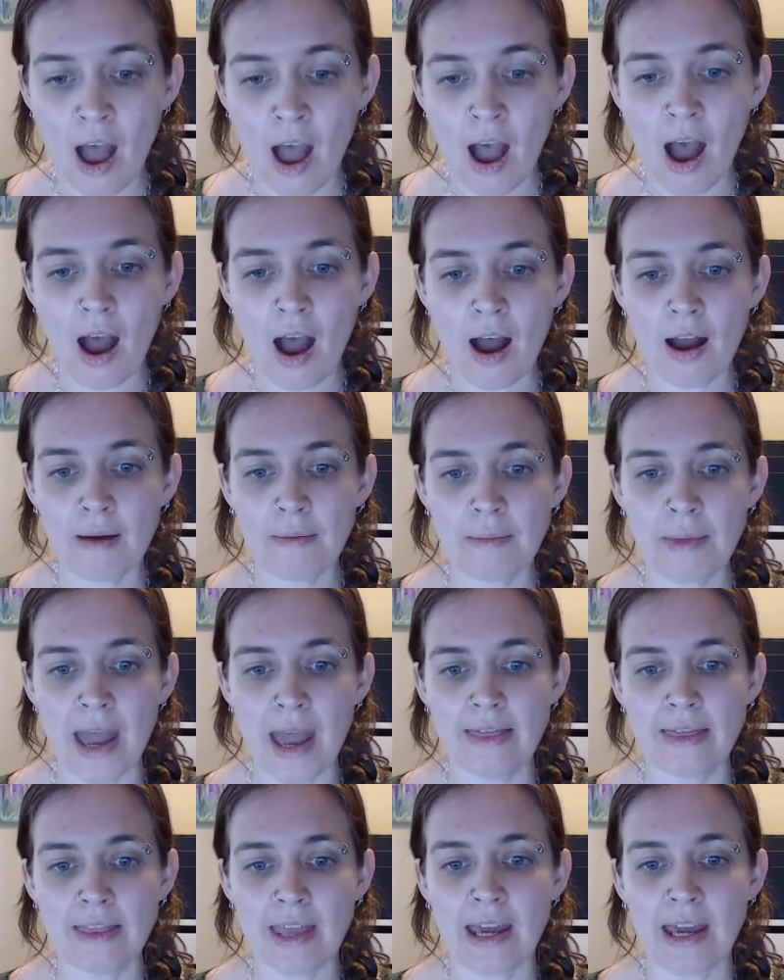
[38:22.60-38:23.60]

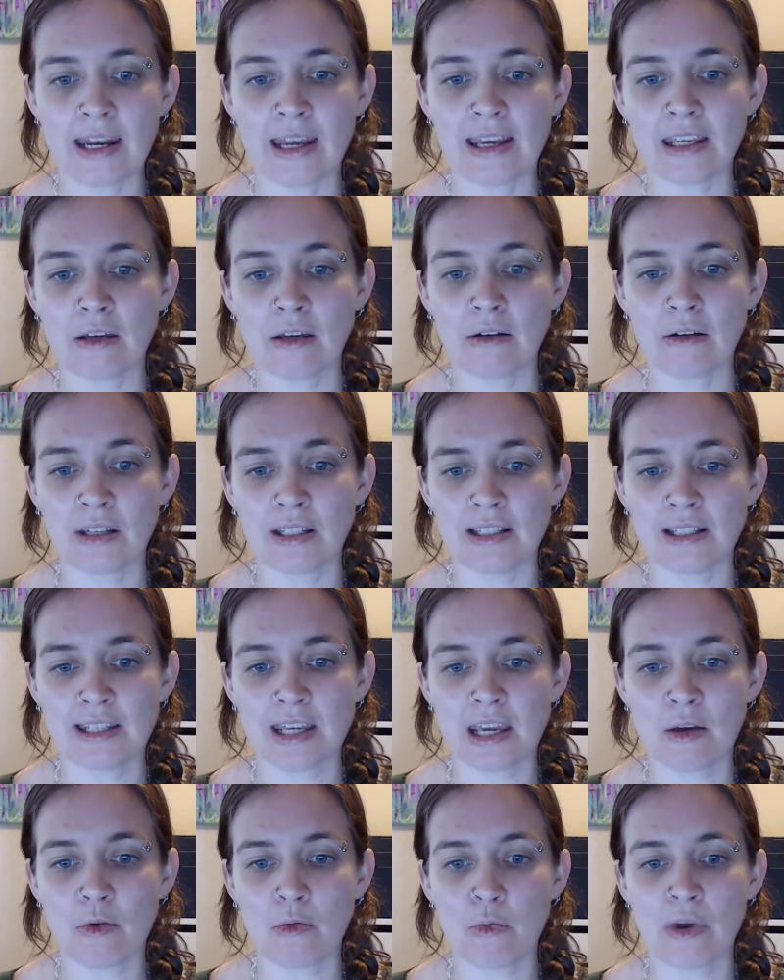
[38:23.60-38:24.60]
And then you can
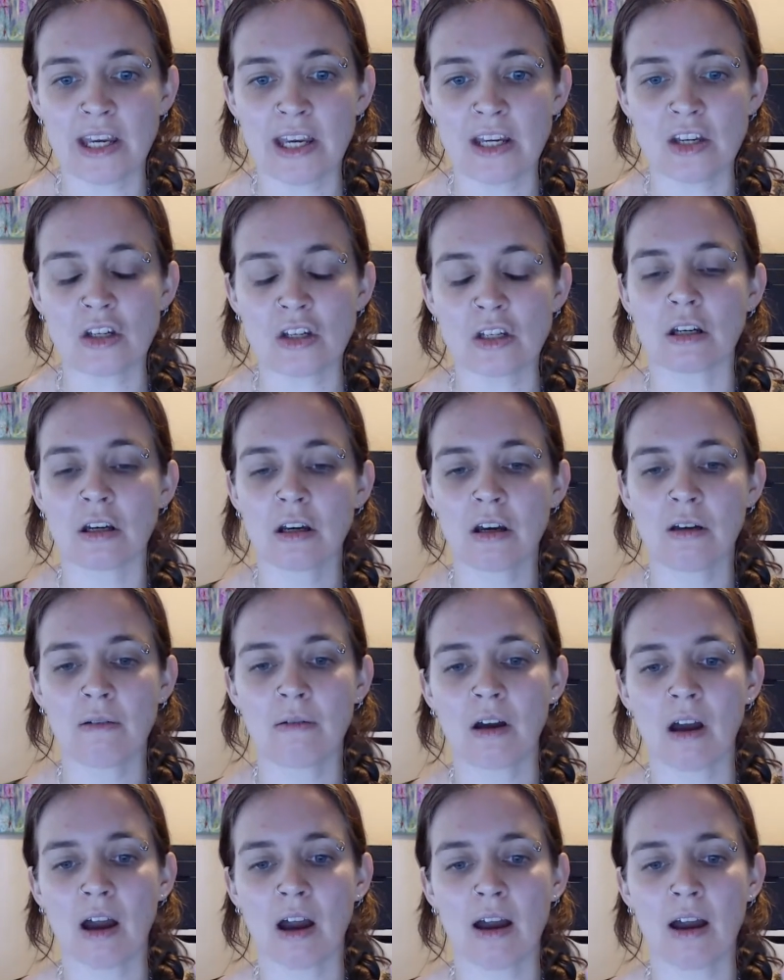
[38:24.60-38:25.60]
see which
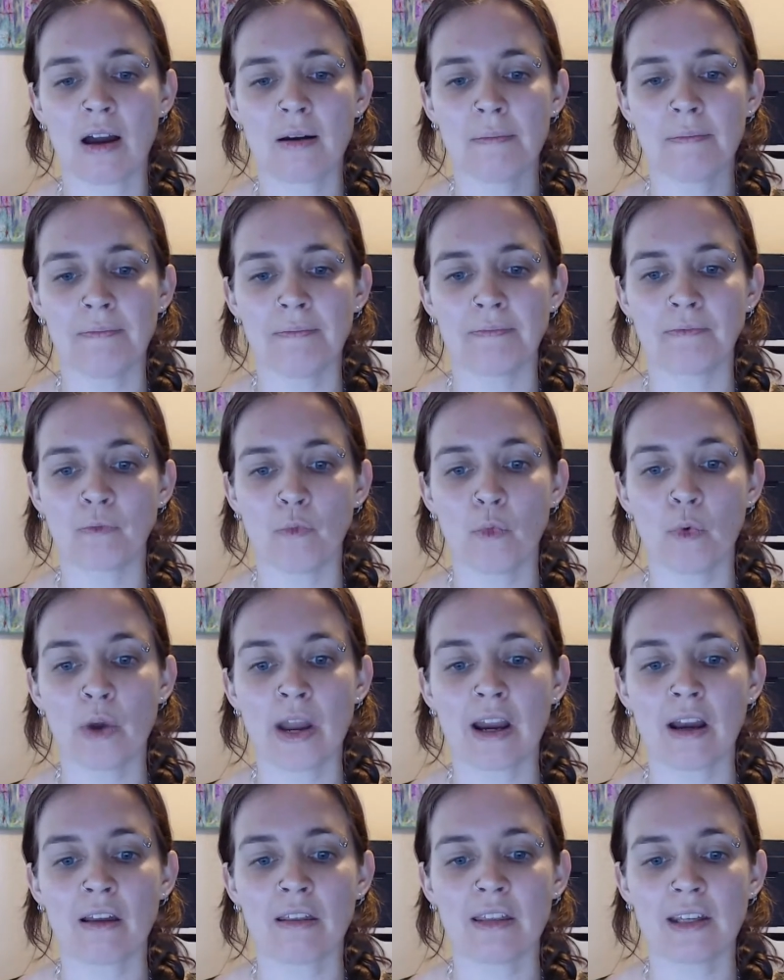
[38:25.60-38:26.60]

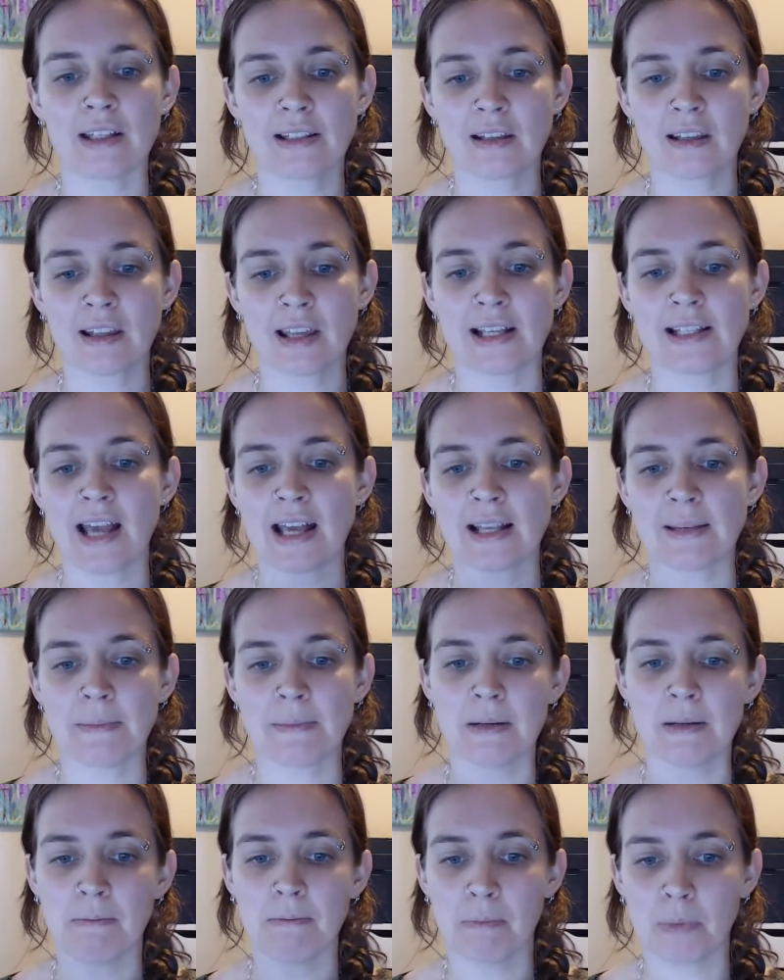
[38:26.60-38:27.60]
where this glaze has
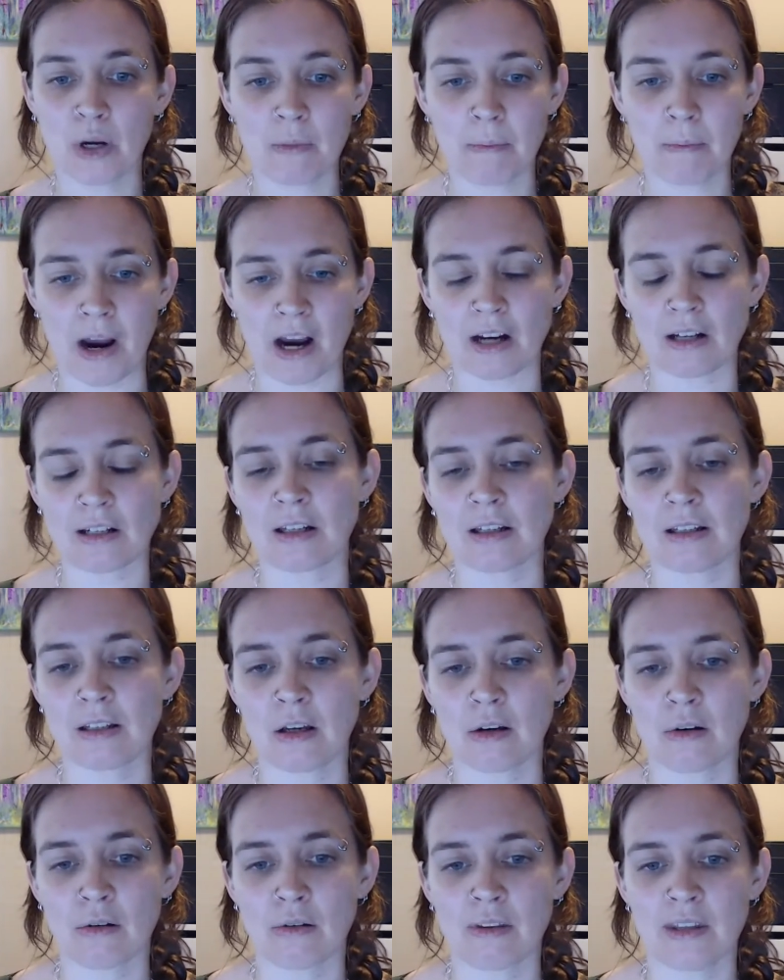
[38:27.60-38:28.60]
been bookmarked.
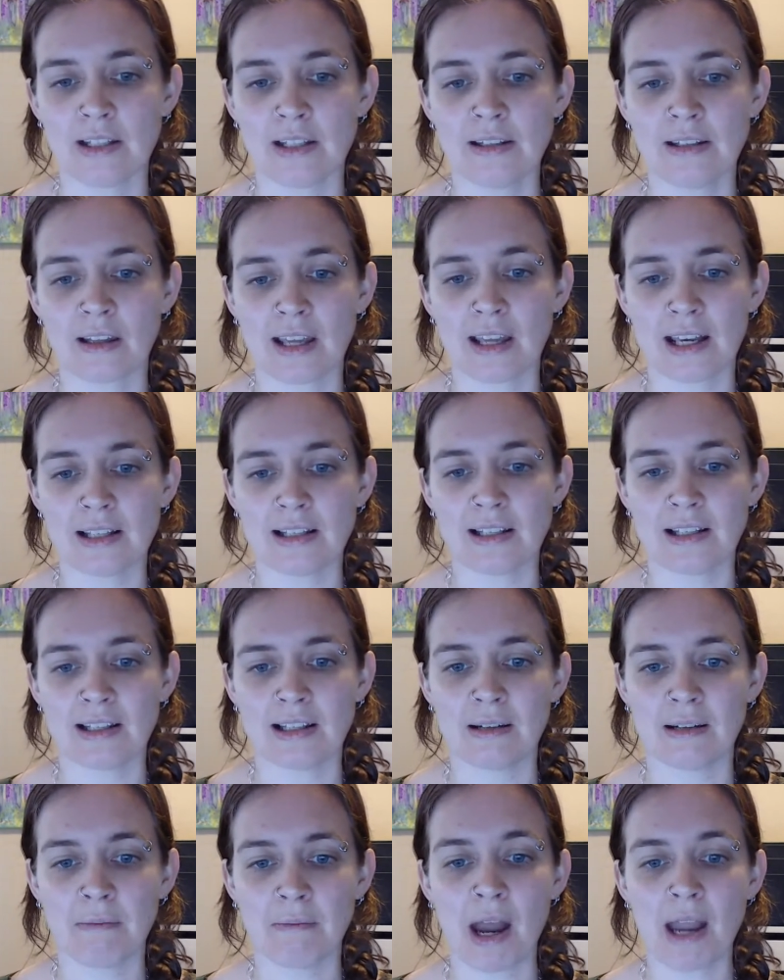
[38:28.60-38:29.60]
So this glaze is
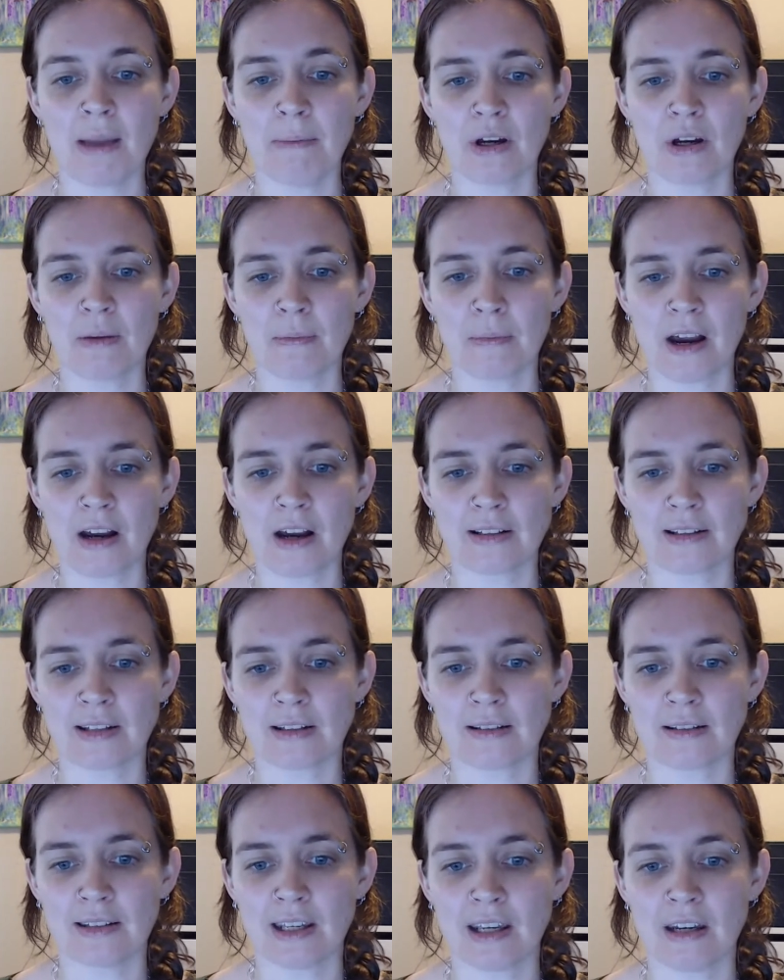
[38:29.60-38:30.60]
in my bookmarks,
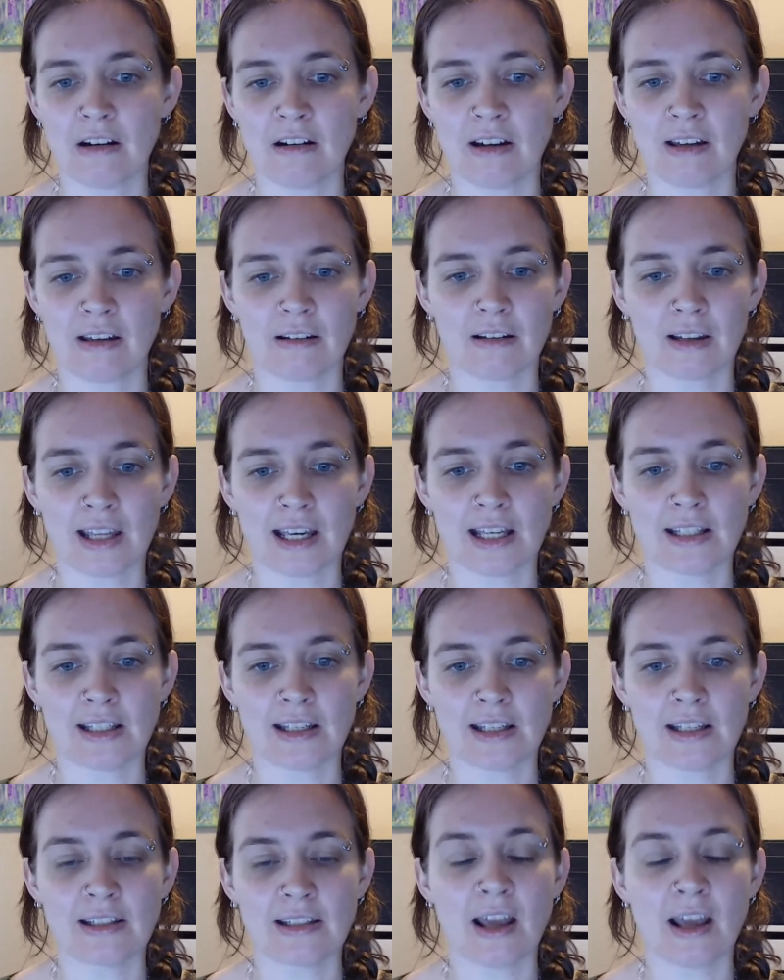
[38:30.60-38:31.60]
Cedar Hill
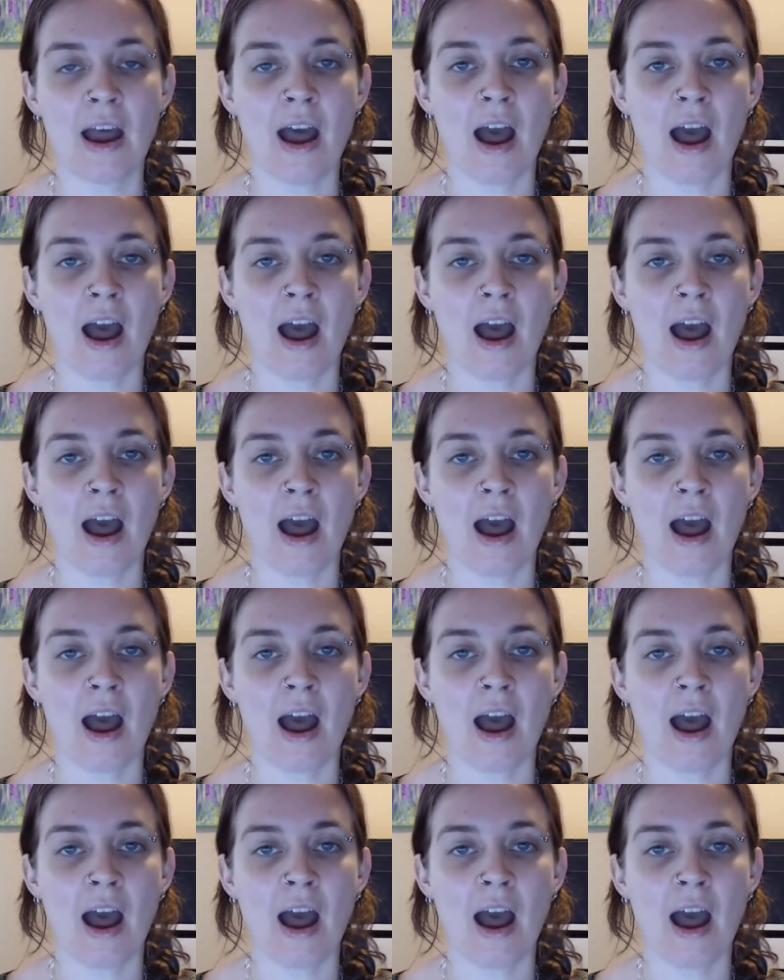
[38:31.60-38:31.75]
Glazes.